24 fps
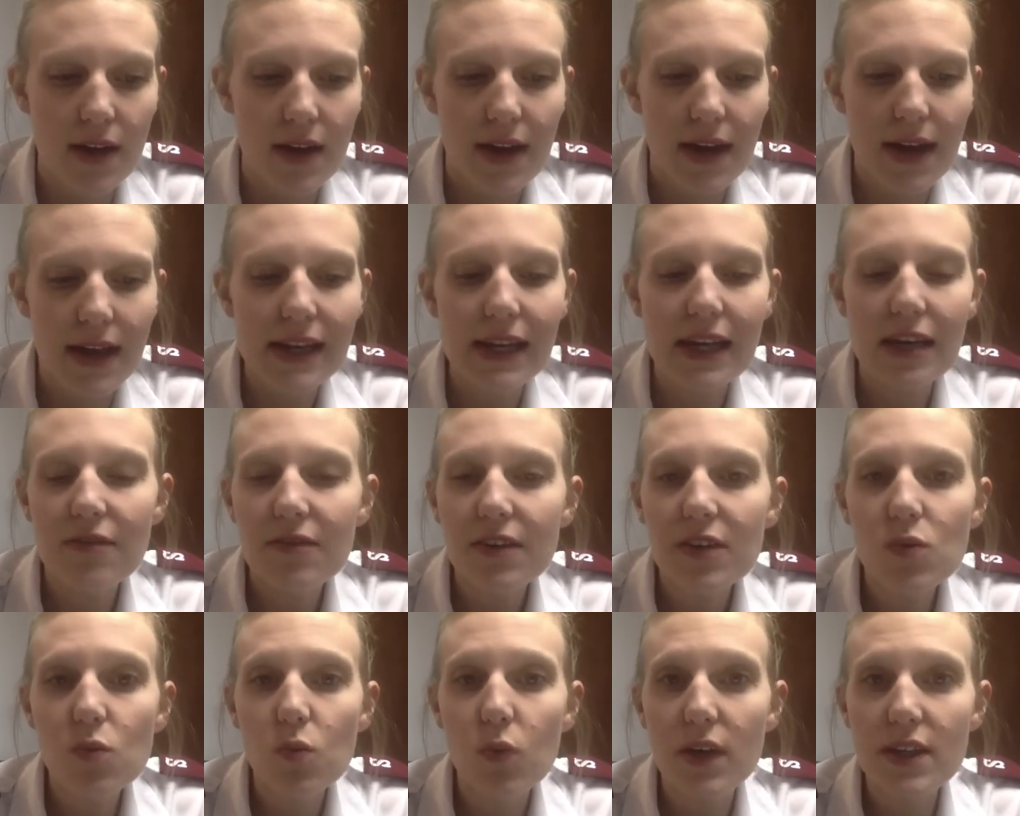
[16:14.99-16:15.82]
and
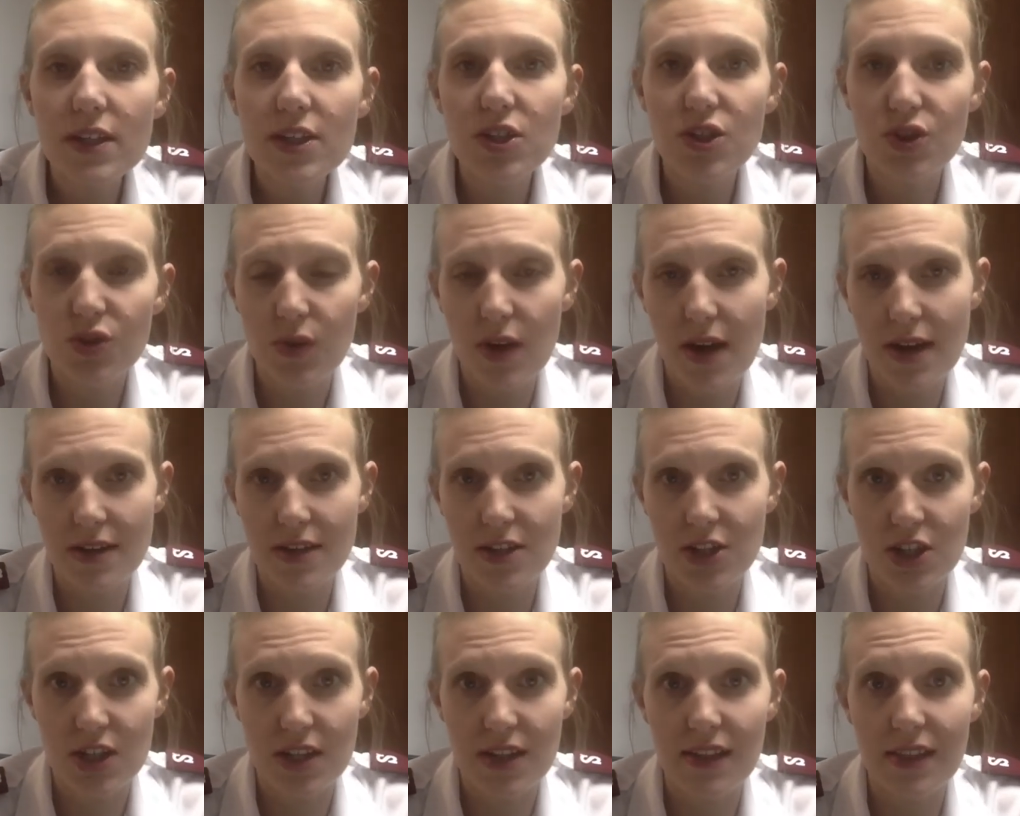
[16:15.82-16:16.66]
even which
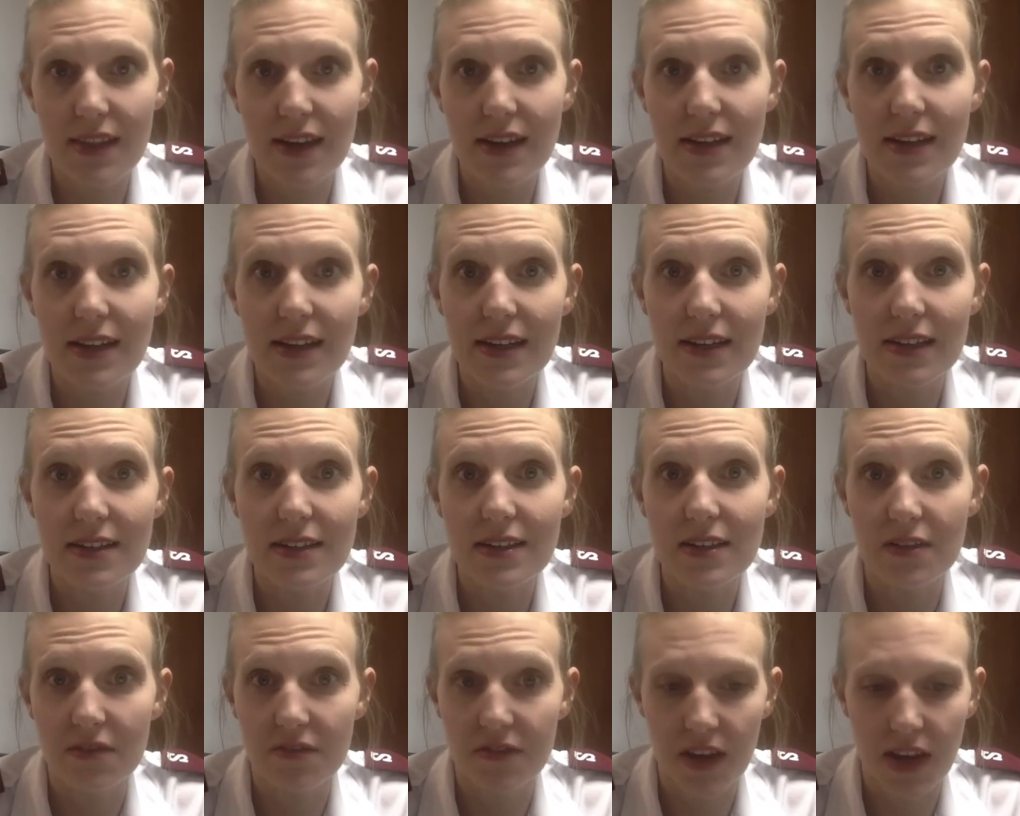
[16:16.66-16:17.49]
direction they needed
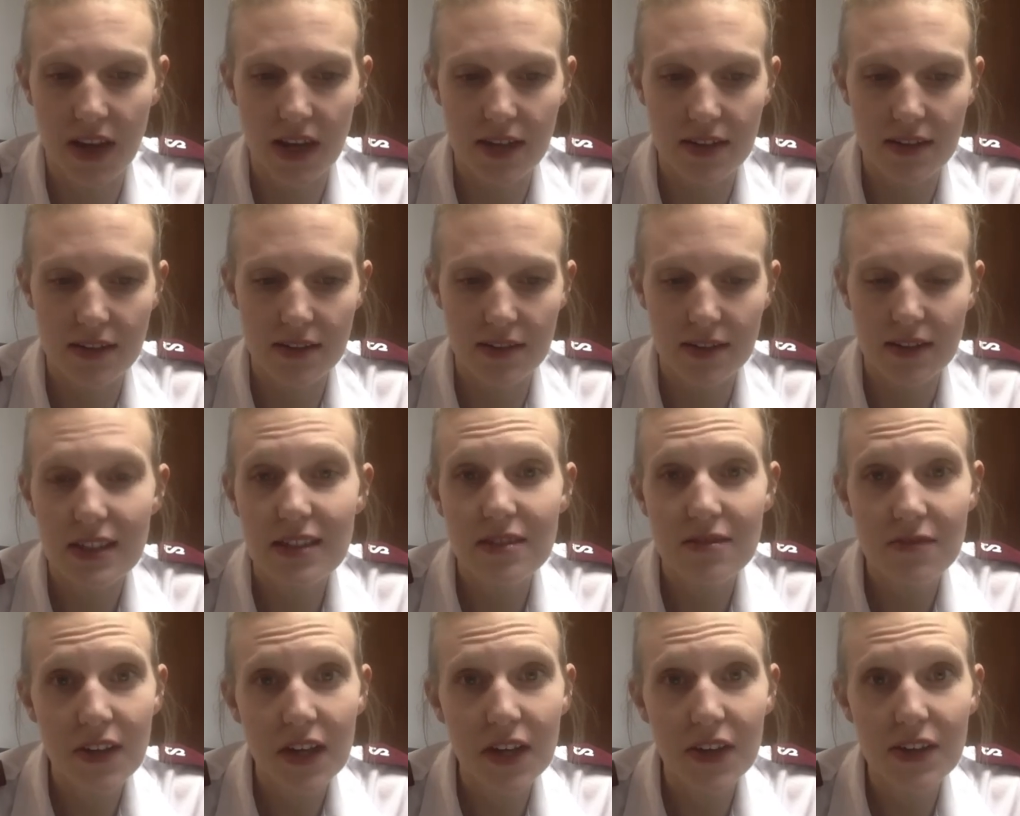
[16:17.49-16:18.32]
to face.
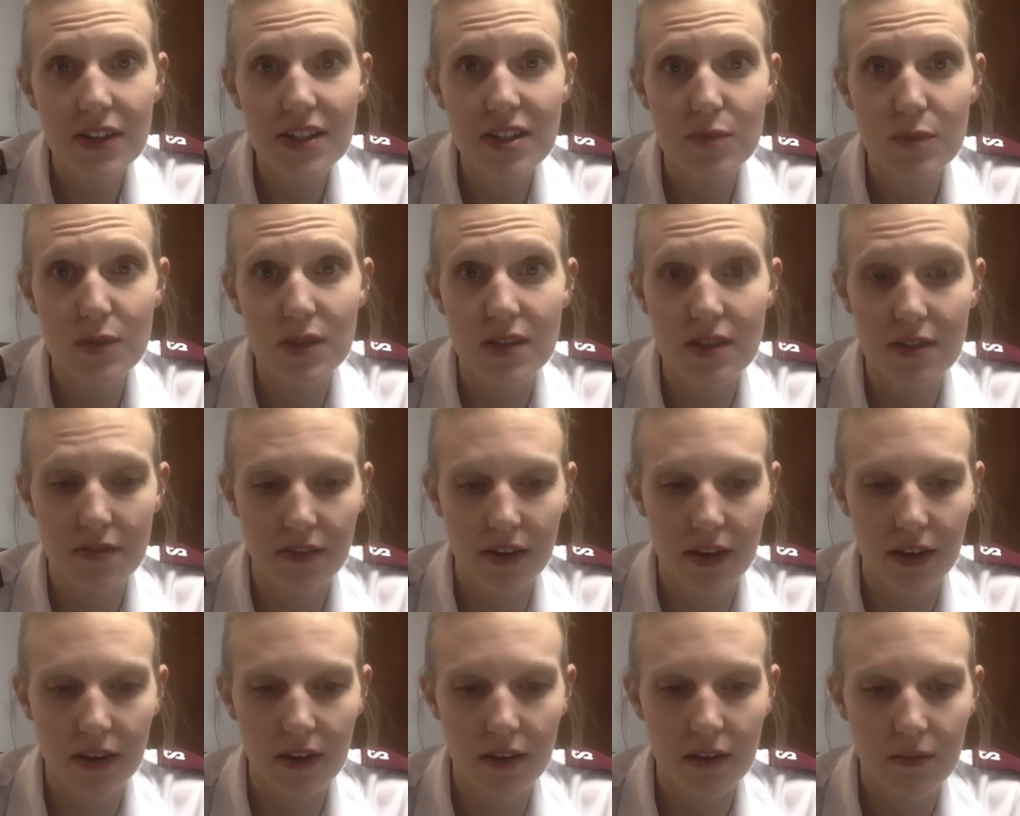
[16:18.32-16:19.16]
He's very
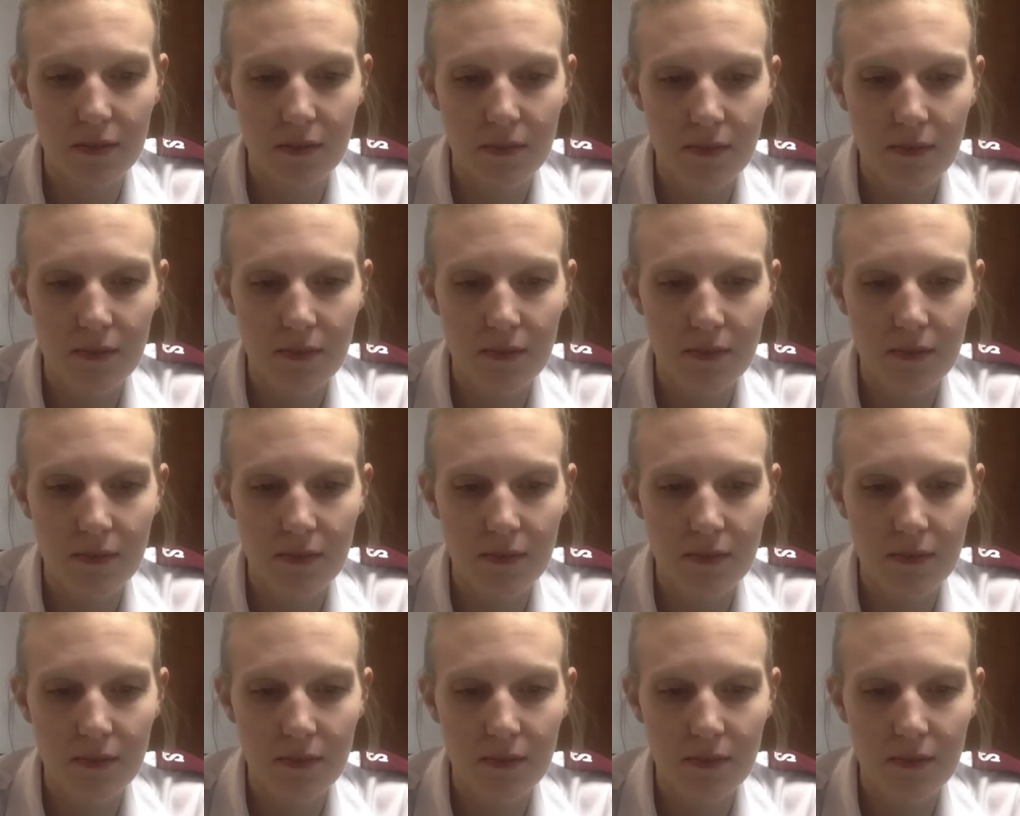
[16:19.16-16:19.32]
specific.